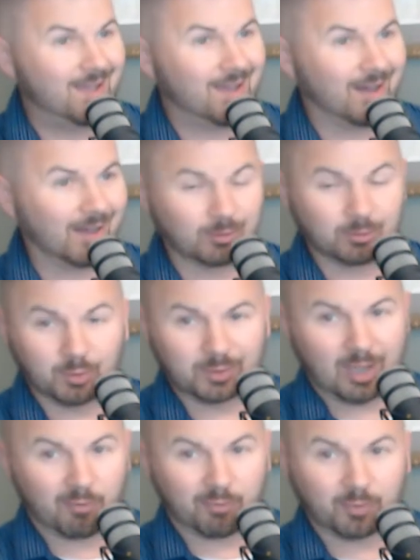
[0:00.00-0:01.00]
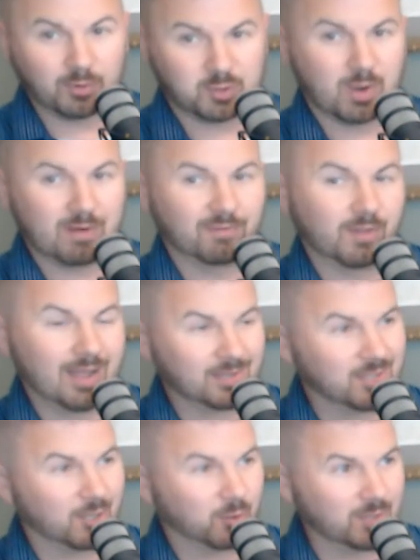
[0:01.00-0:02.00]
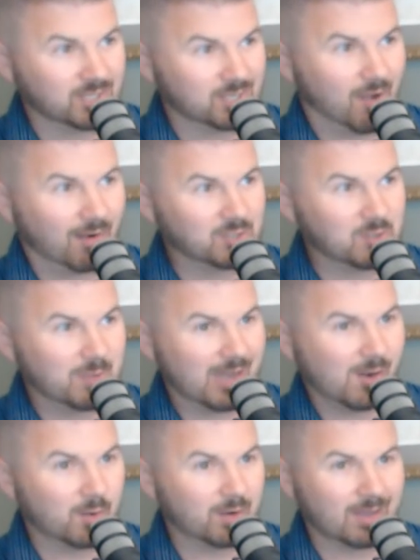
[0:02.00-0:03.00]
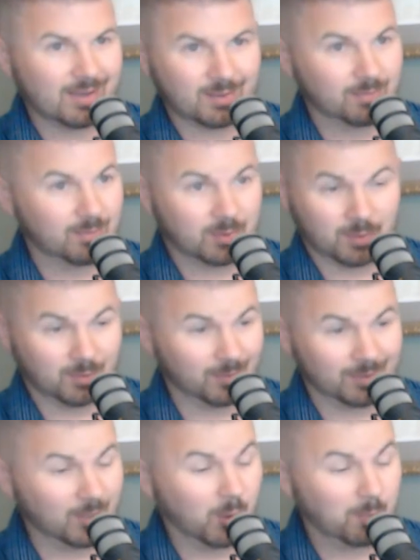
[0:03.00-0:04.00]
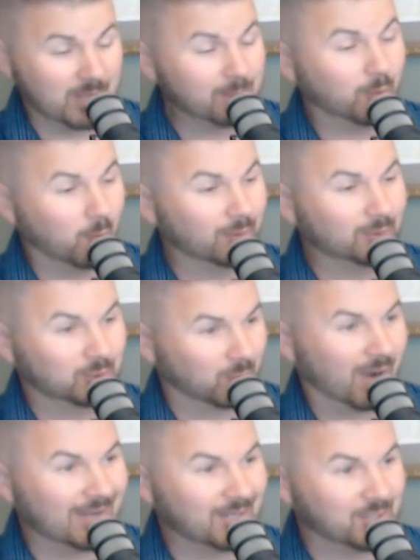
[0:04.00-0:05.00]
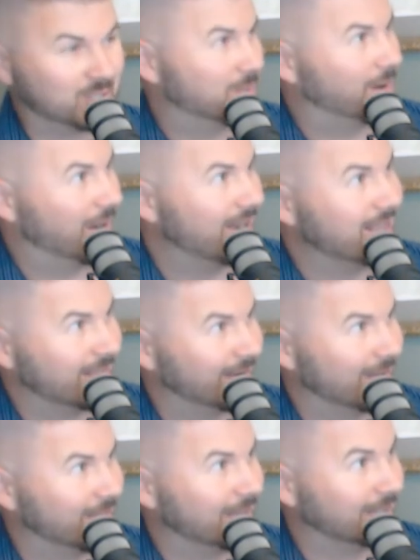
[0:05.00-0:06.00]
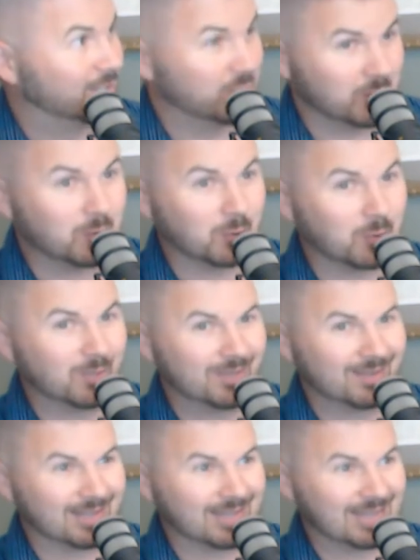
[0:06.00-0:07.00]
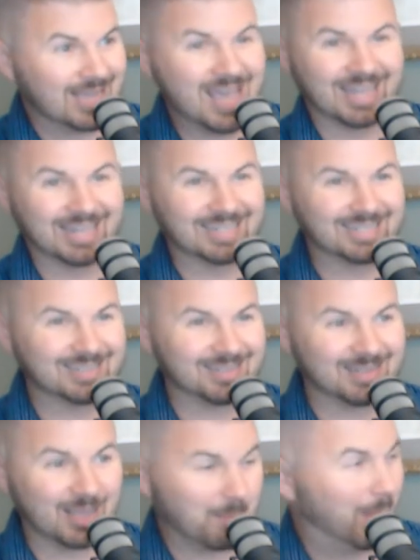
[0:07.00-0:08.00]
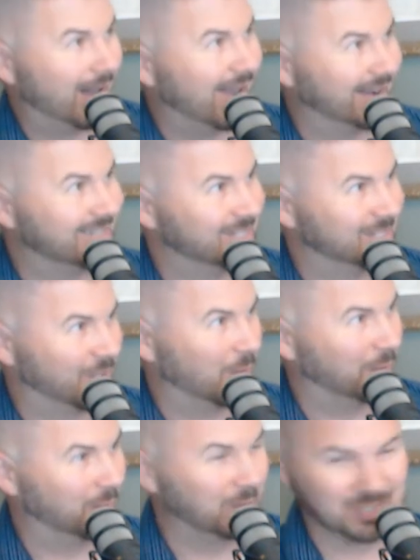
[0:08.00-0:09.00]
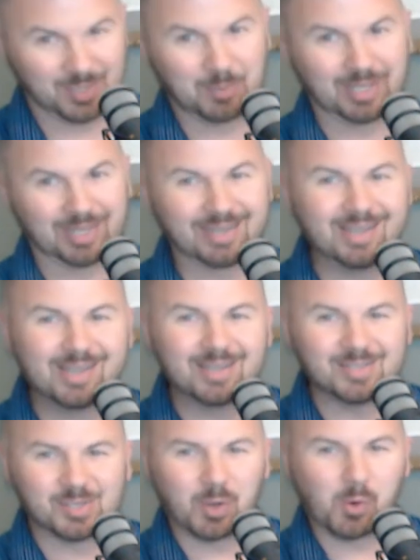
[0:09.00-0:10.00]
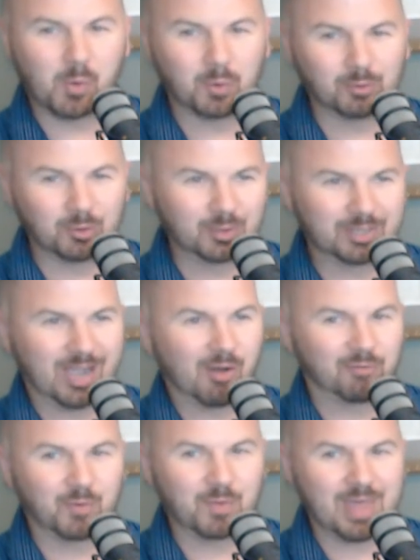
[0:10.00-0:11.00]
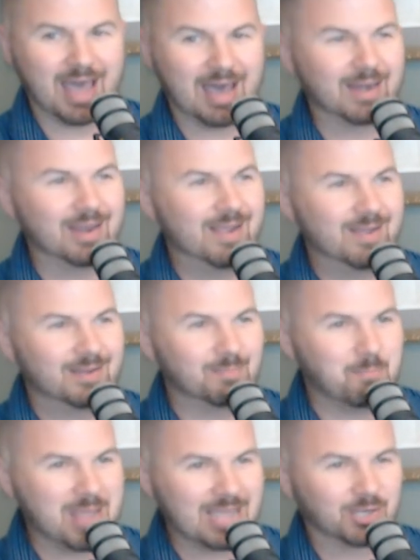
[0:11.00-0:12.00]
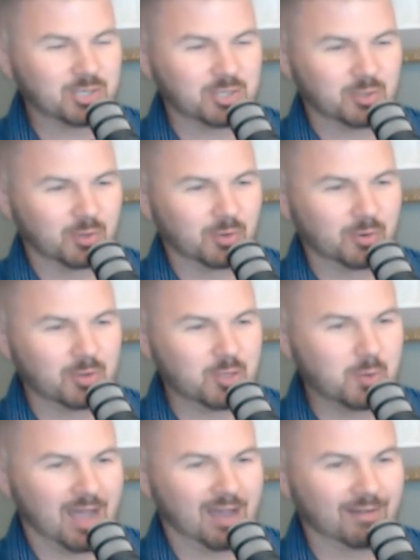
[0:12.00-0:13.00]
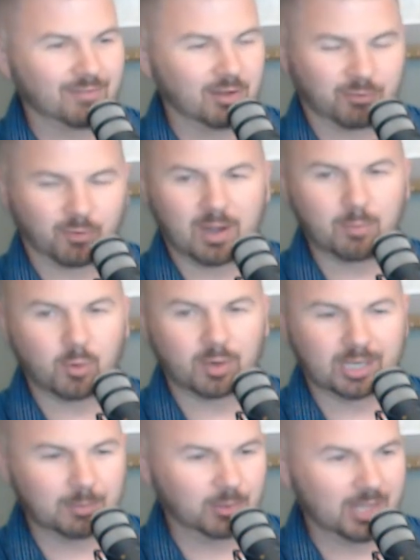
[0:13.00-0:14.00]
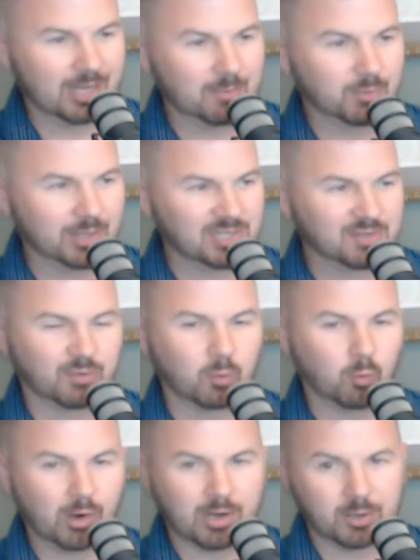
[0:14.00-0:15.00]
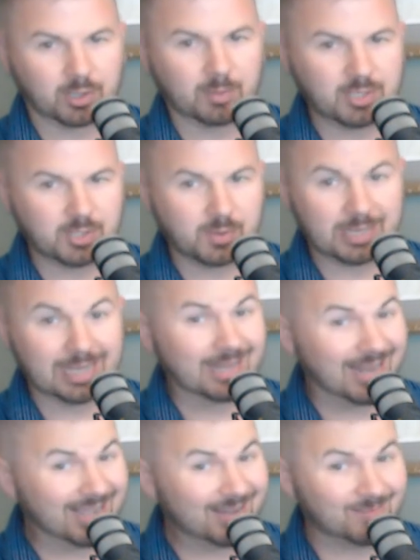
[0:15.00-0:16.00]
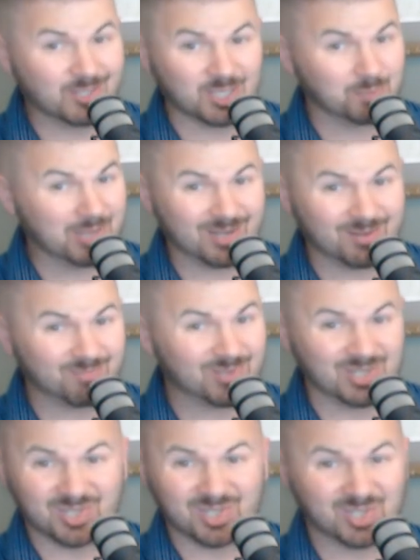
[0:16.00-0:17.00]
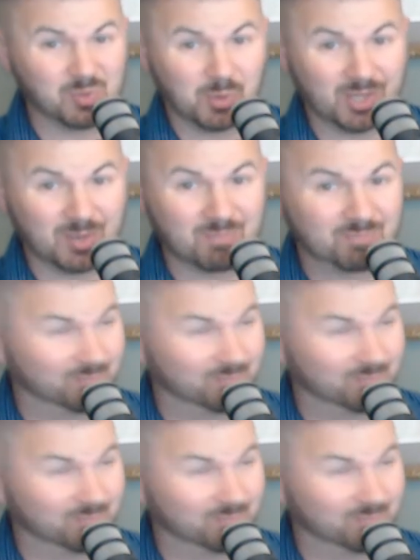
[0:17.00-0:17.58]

Look out for those red flags like Chris talked about. People will try just about anything, I think, to get by, to skirt through something. So look out for that. Make sure you have a framework and a plan in place for what you're going to be doing. And then again, just be consistent with it.